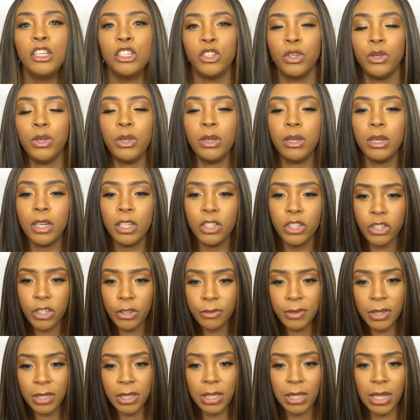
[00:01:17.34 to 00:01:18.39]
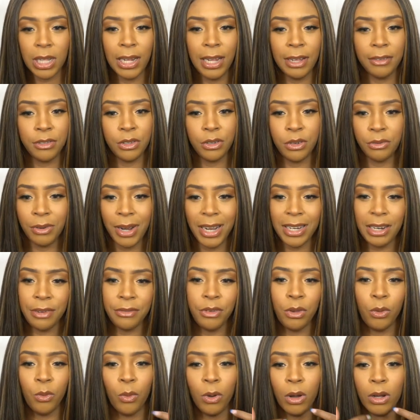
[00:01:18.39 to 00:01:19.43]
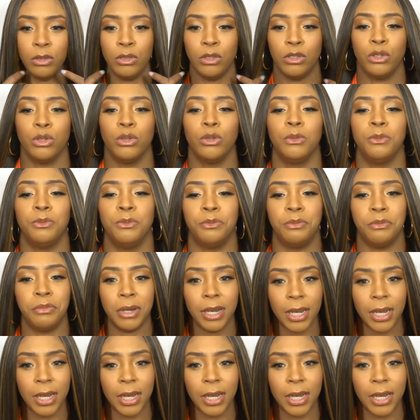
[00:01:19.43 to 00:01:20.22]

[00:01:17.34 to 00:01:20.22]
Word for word: so you could shift it to the left or the right if you want to,